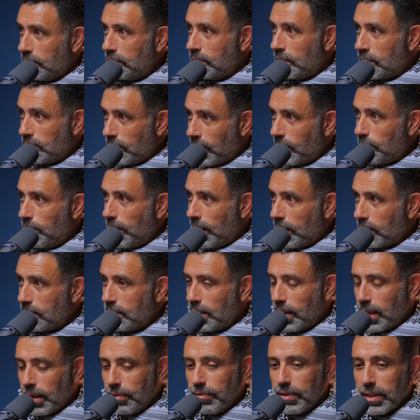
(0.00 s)

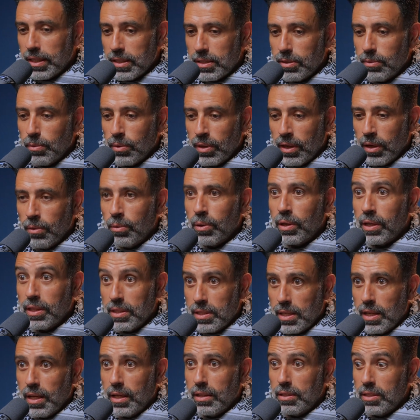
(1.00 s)
Australia-Palestine Advocacy Network,
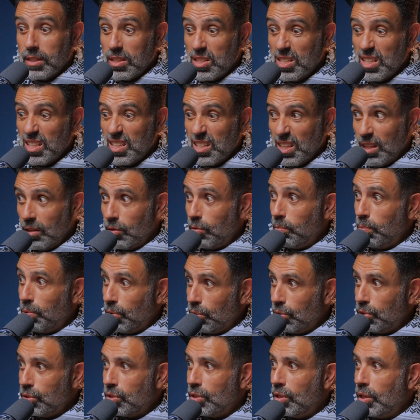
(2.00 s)
is there. It just needs a little
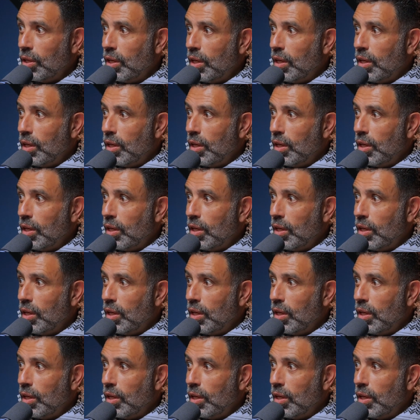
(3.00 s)
push.